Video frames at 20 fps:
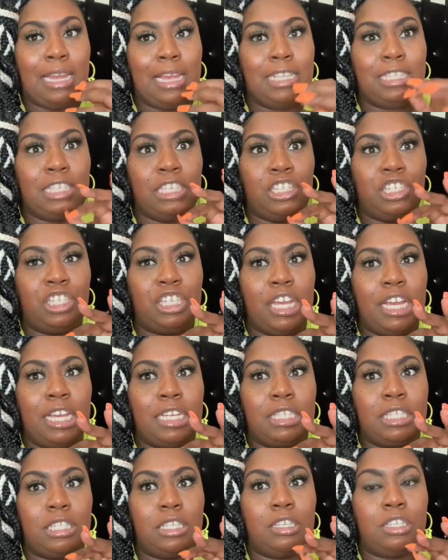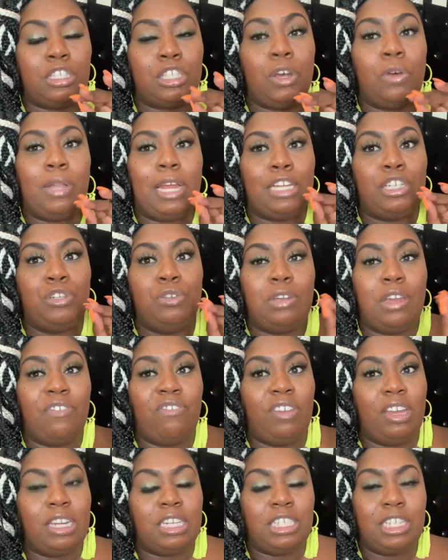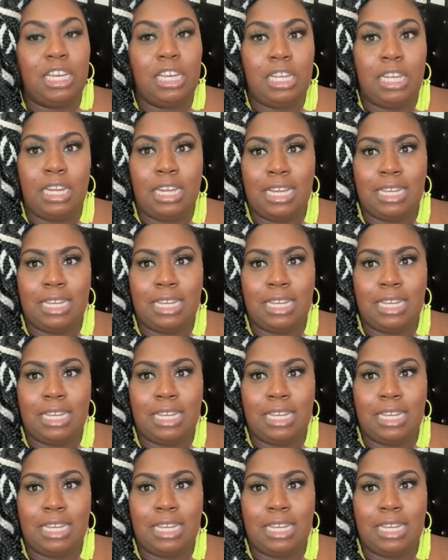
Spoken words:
this is just so that you can finish healing.